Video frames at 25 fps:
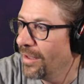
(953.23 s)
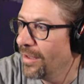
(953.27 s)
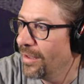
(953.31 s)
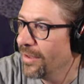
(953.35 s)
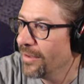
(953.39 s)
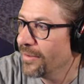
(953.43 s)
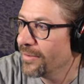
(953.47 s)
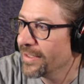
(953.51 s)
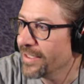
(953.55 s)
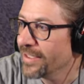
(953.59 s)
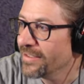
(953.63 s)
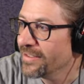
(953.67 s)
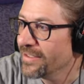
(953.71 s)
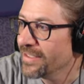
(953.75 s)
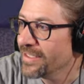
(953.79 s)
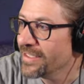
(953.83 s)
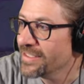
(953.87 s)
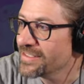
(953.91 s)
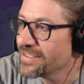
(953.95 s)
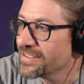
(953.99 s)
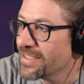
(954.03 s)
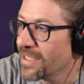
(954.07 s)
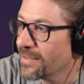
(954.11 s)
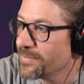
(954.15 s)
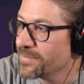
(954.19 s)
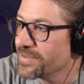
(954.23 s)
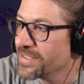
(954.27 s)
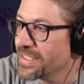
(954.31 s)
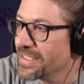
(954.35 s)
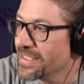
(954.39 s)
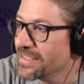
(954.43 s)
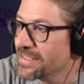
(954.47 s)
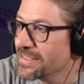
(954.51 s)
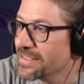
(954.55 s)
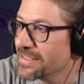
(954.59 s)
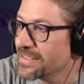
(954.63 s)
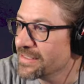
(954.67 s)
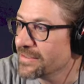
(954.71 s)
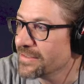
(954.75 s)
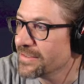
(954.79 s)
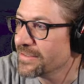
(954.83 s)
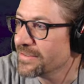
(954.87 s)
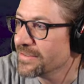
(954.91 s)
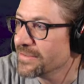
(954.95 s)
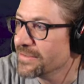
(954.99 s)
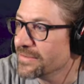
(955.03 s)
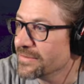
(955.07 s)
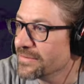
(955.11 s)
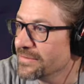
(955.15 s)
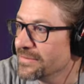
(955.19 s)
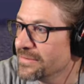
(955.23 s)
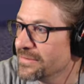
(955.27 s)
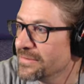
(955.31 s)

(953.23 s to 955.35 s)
Oh yeah, it stops instantly too.